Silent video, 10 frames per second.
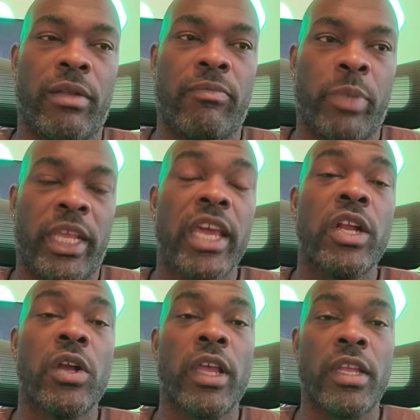
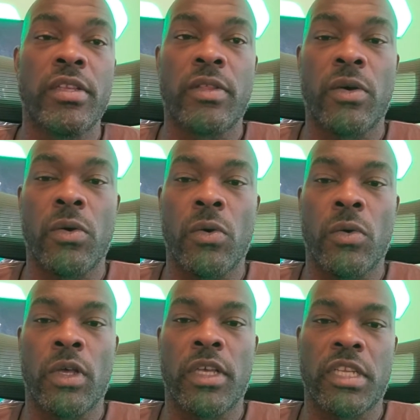beginner into the whole
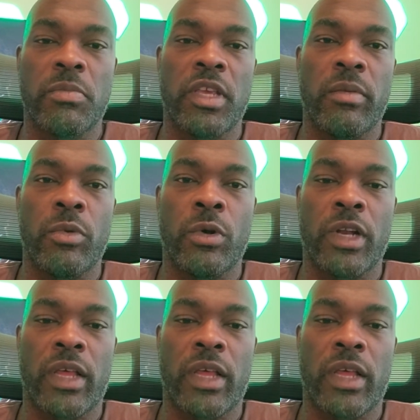custom keyboard,